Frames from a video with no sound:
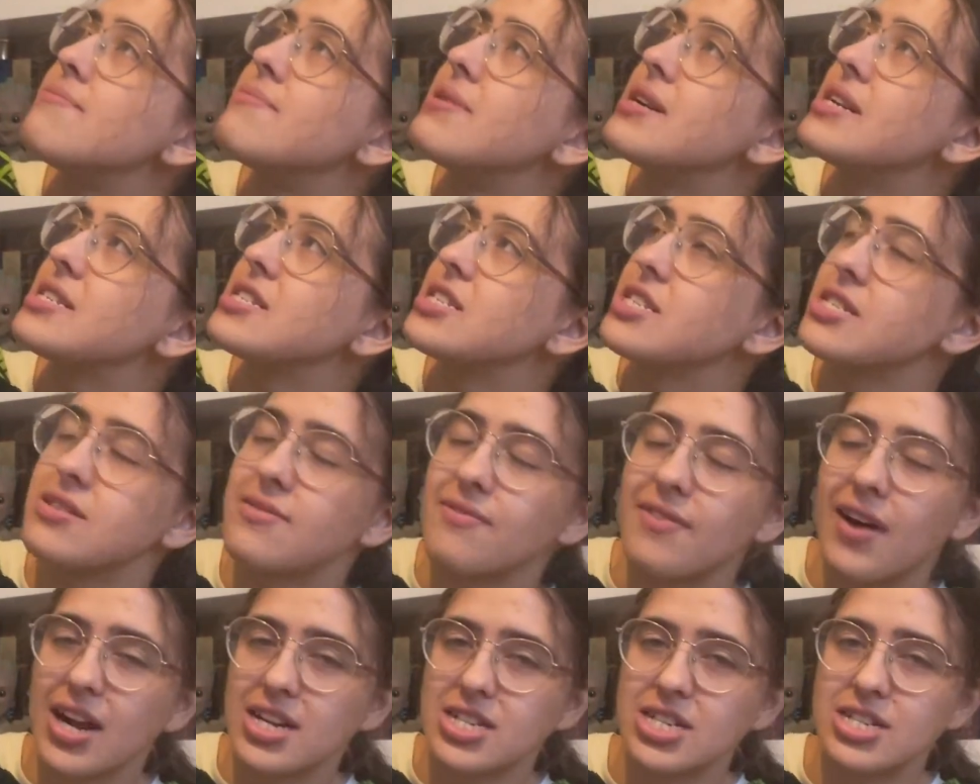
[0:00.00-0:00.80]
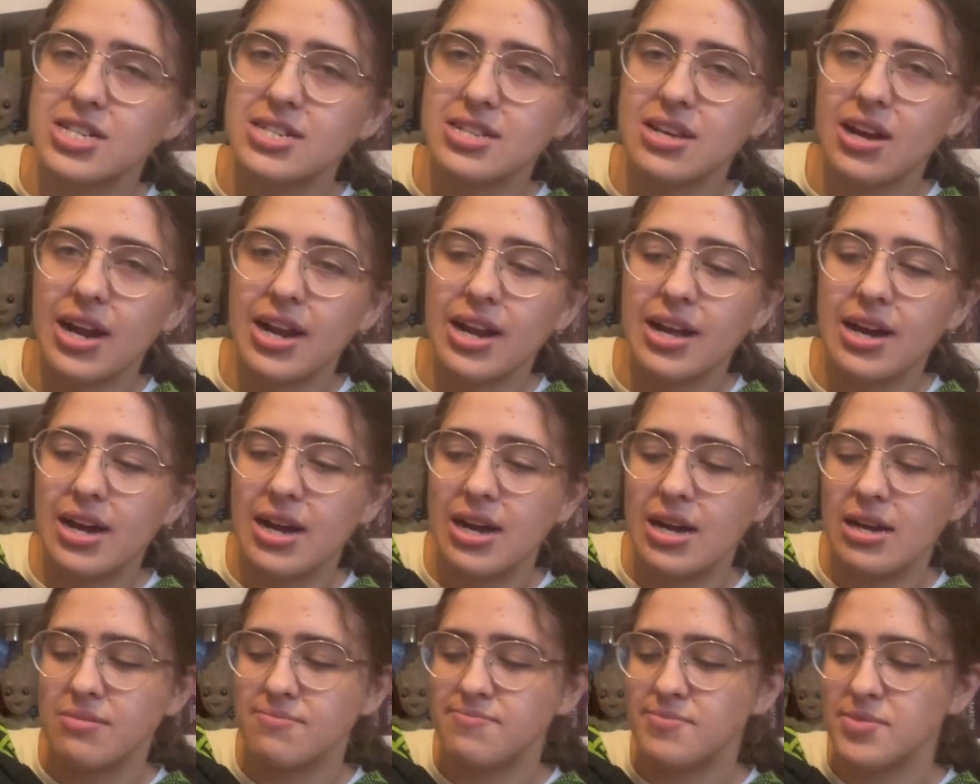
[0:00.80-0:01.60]
She's a fashion
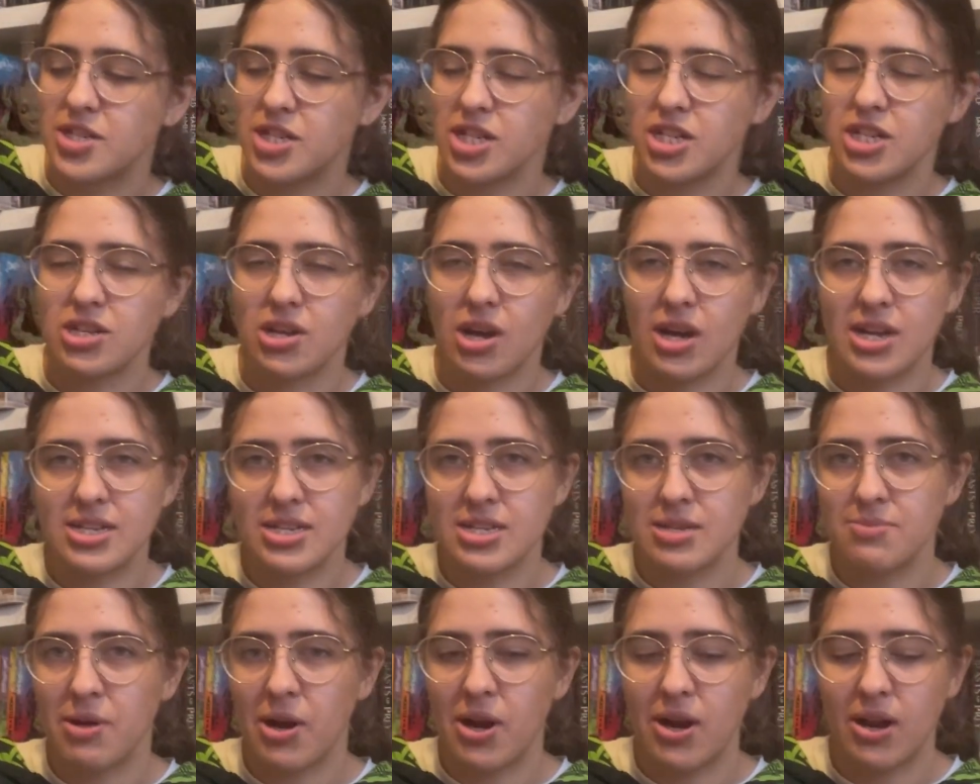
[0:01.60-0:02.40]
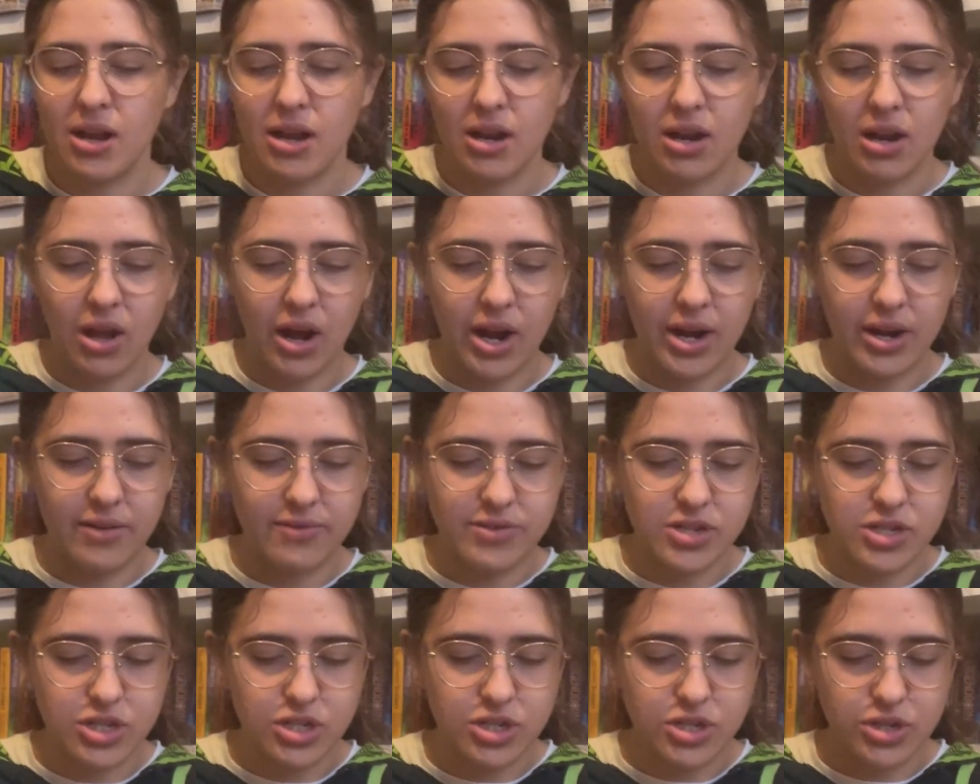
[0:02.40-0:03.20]
designer. She designs this line of
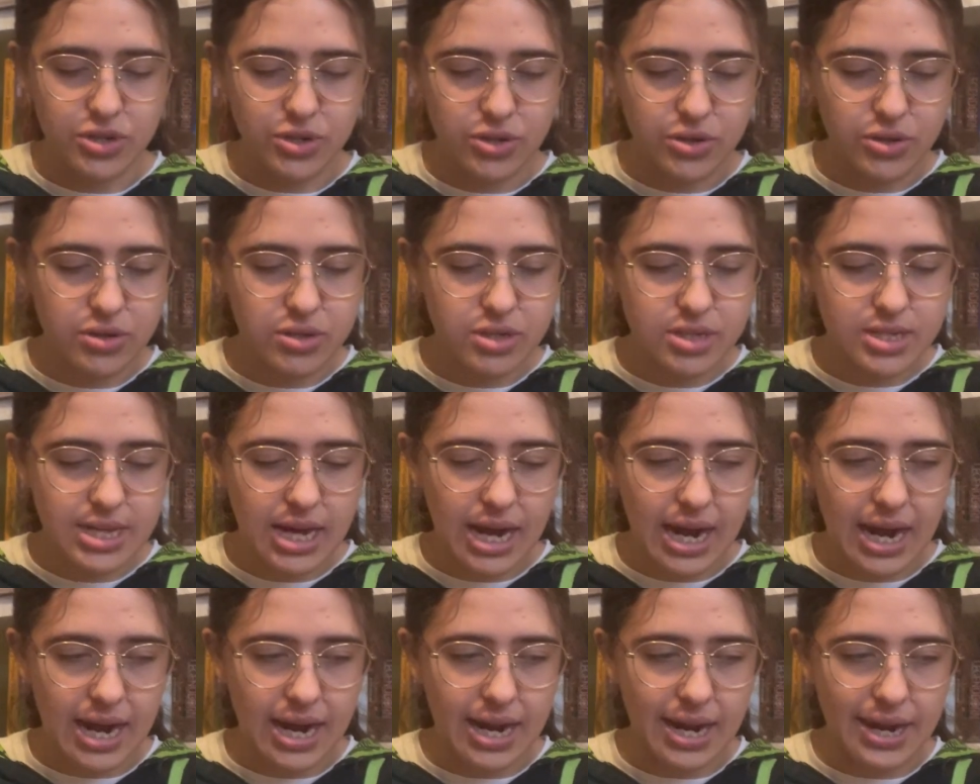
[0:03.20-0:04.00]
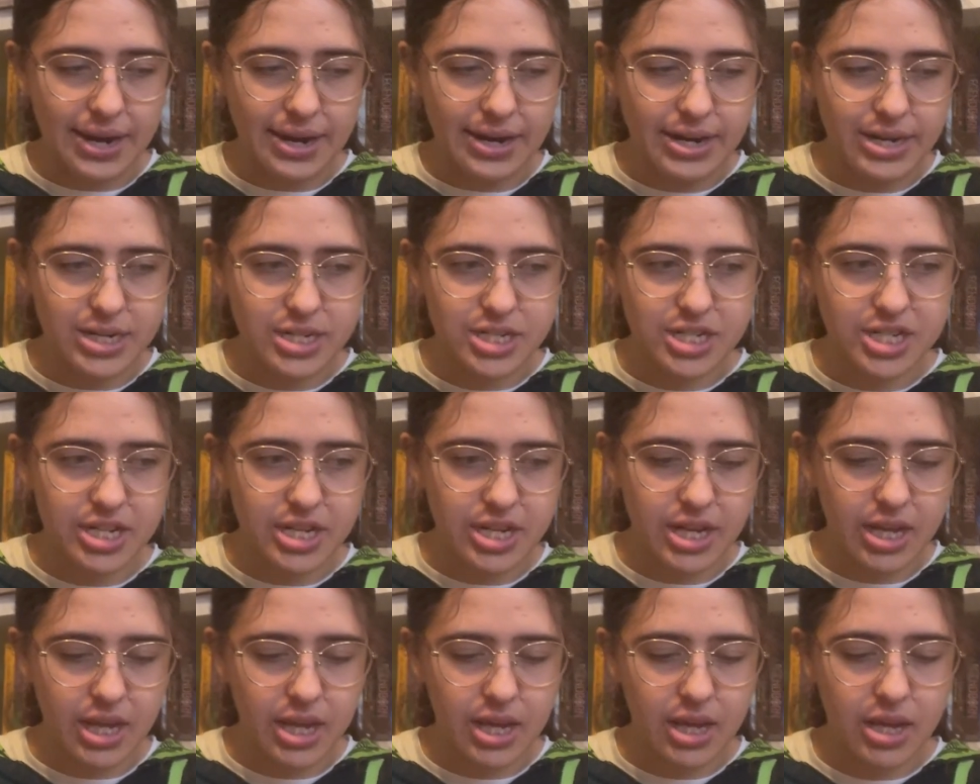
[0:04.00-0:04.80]
shoes, and she
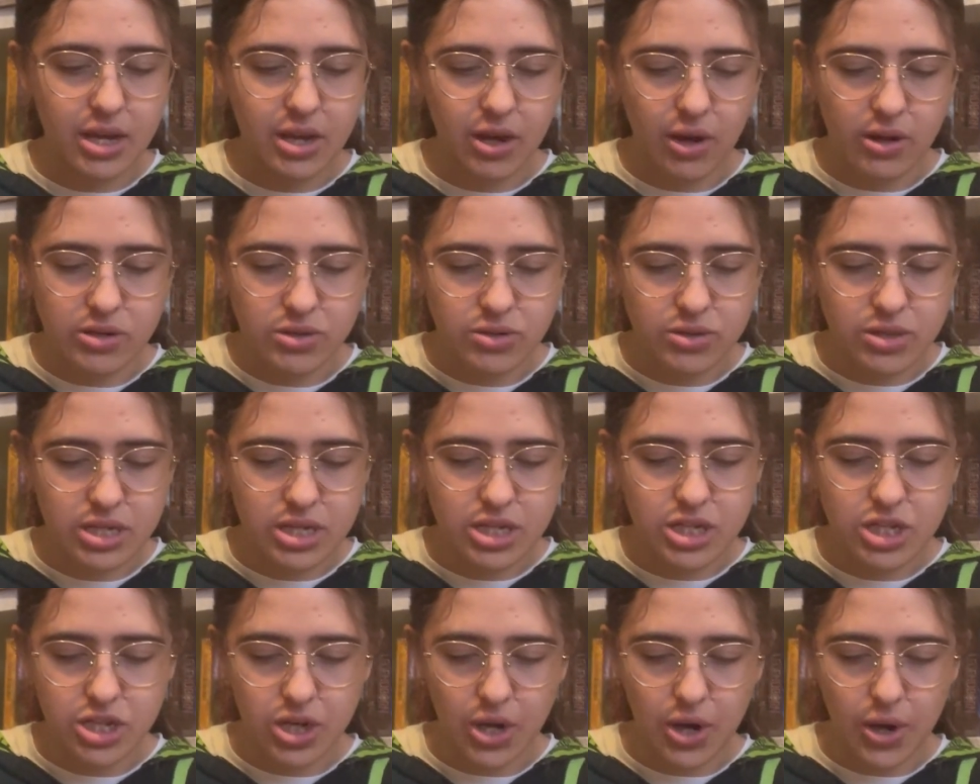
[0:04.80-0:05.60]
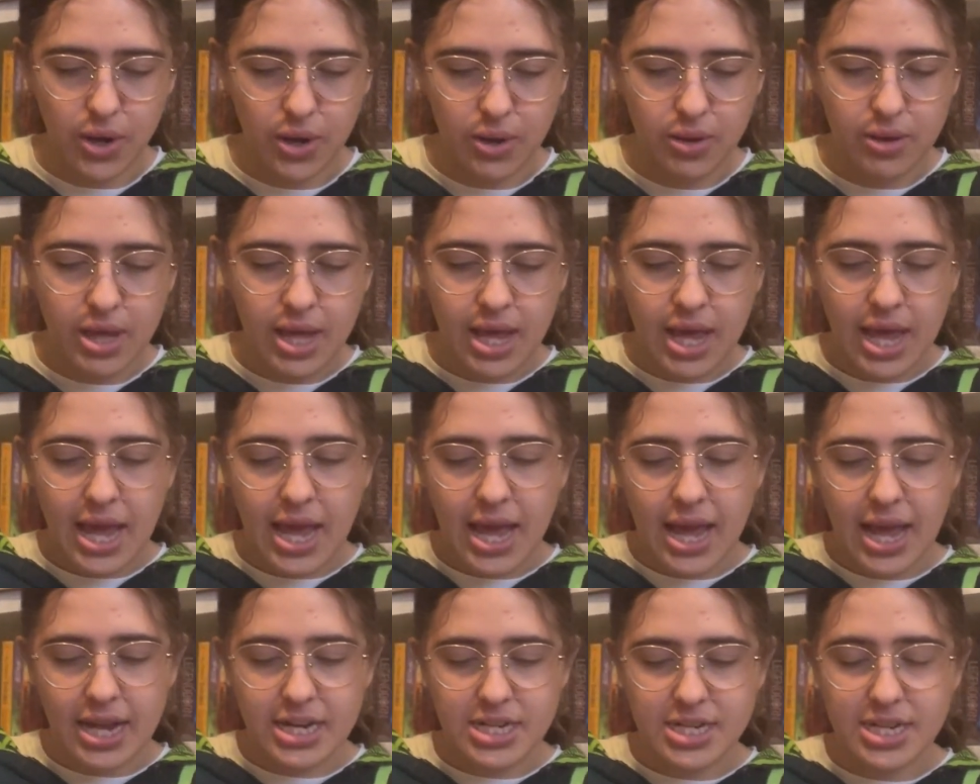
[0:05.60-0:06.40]
goes on the show,
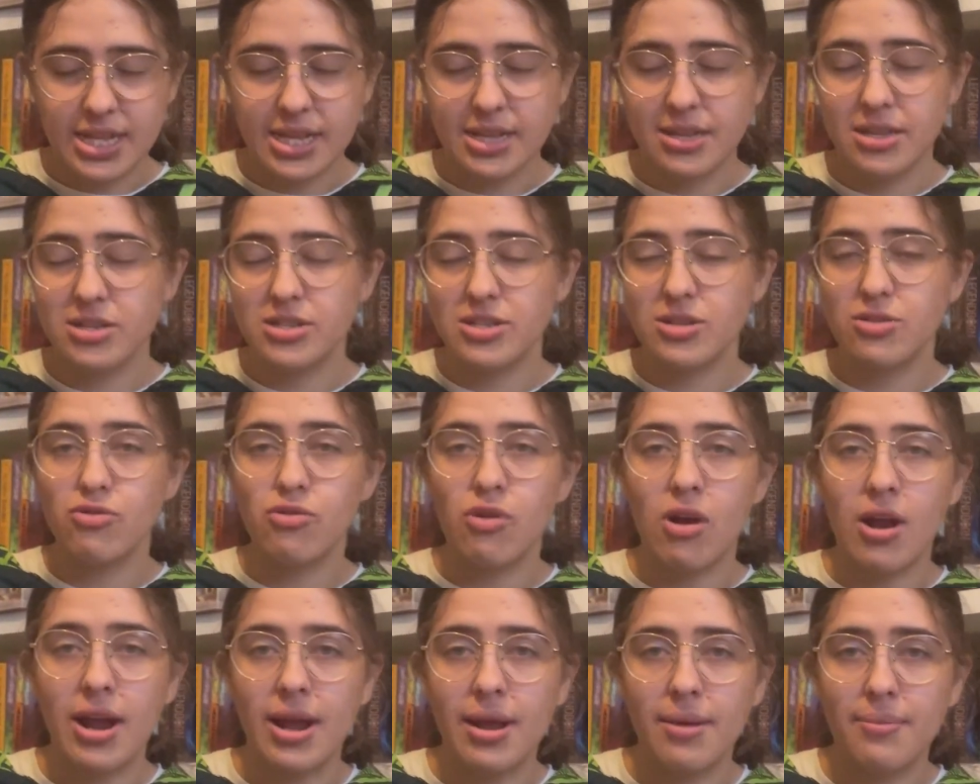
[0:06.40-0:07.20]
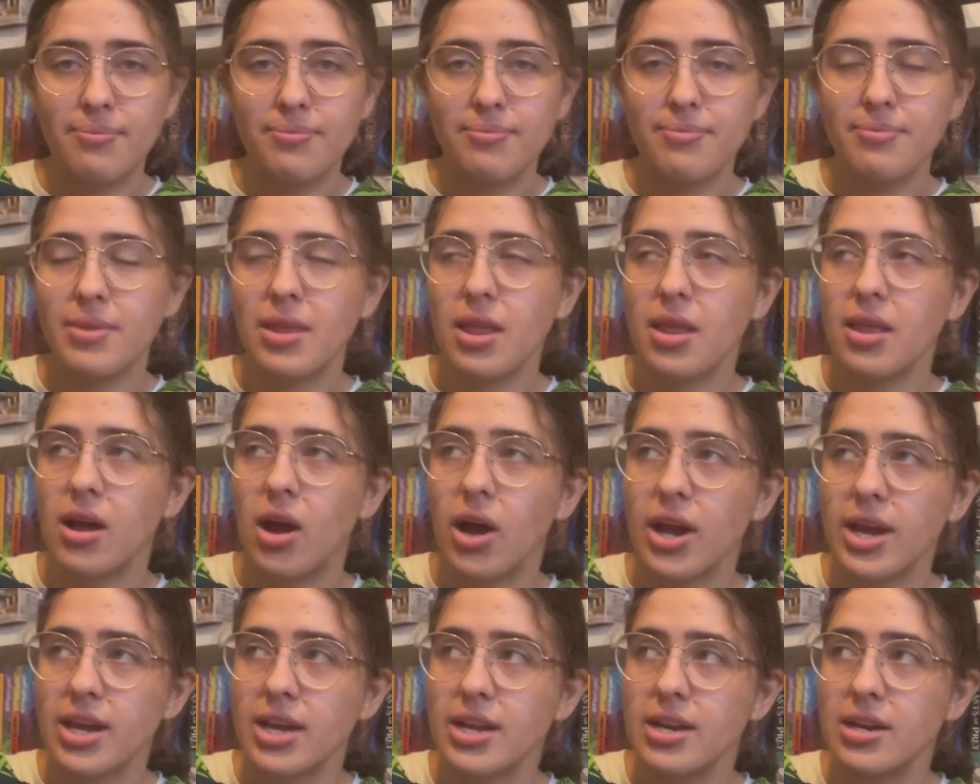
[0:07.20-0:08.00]
and she looks great. I
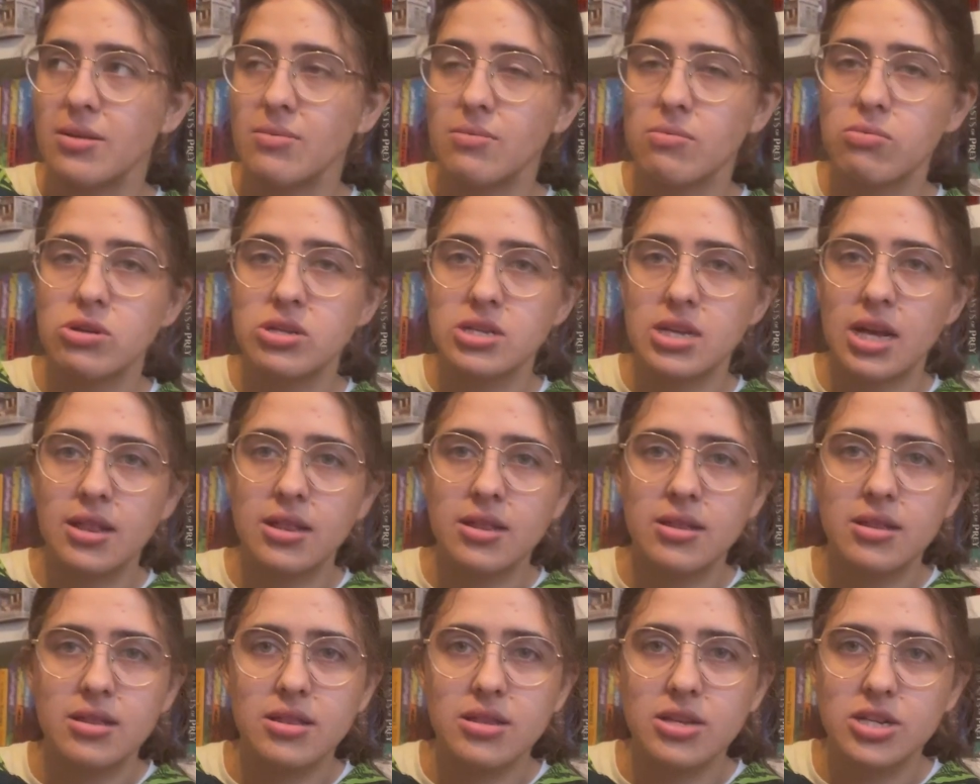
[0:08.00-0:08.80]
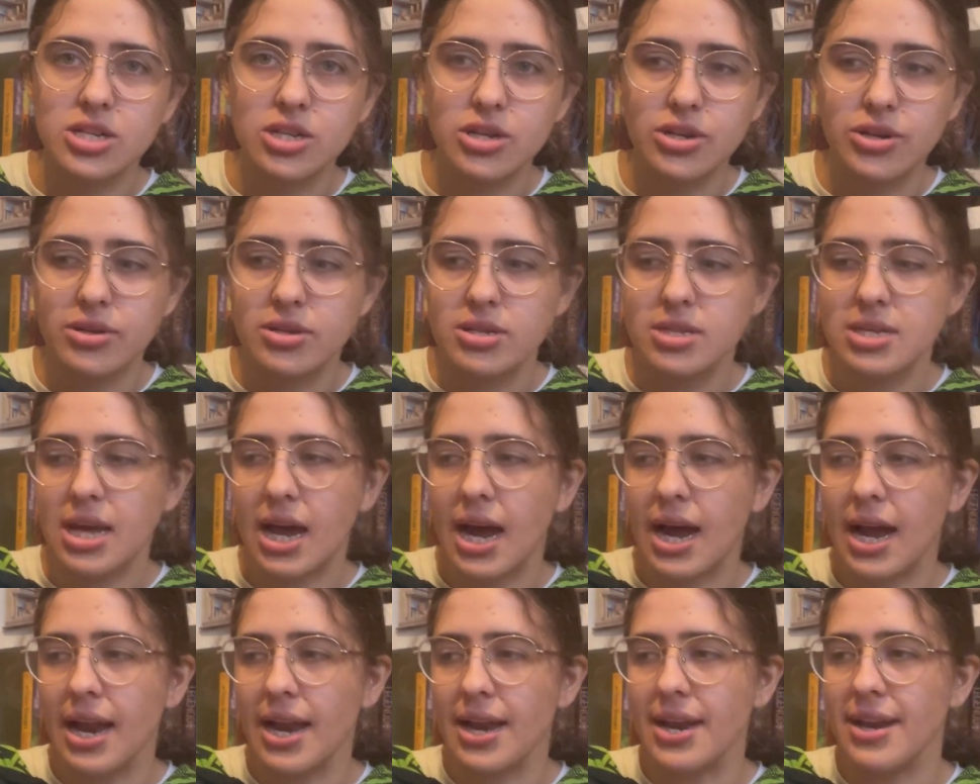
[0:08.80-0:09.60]
can present the shoes
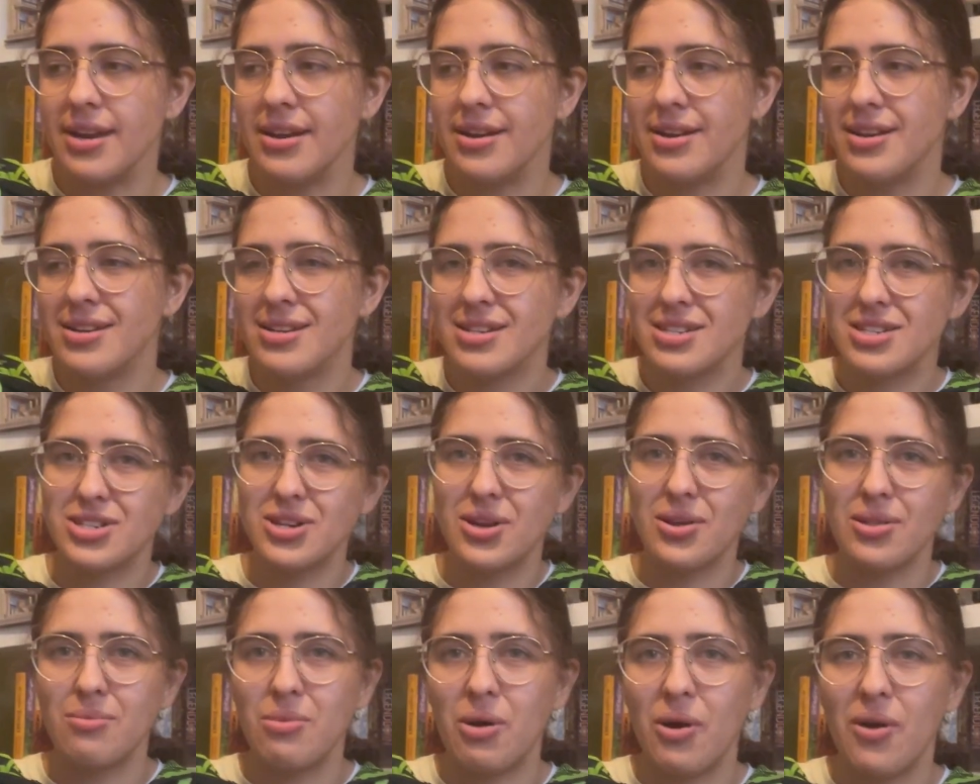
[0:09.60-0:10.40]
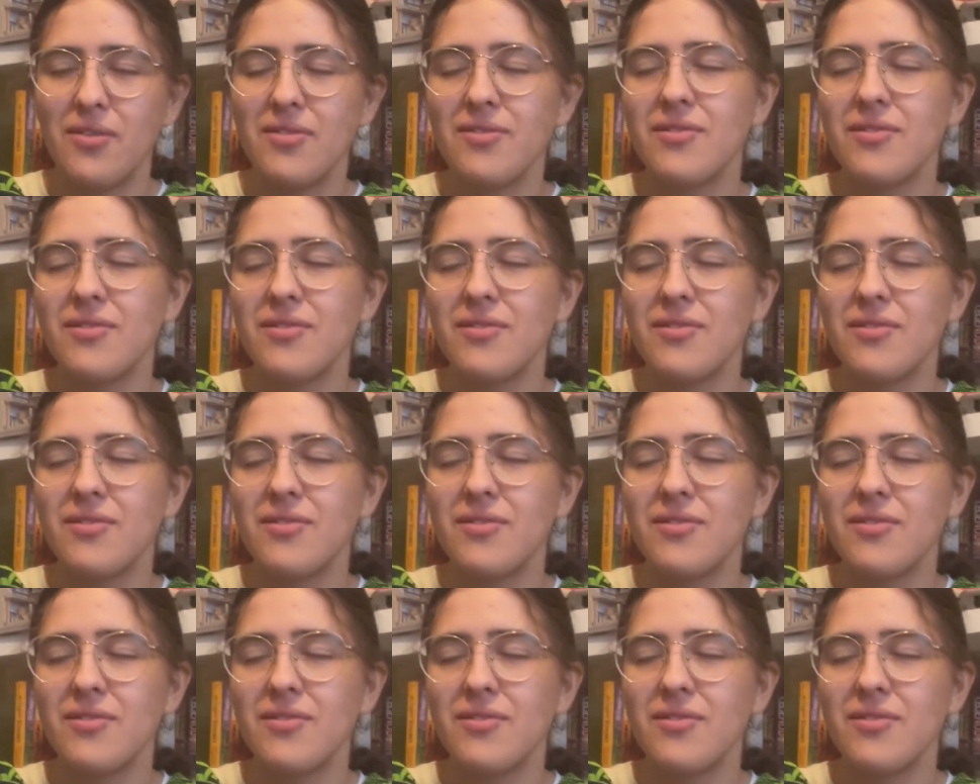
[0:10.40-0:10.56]
and show them off.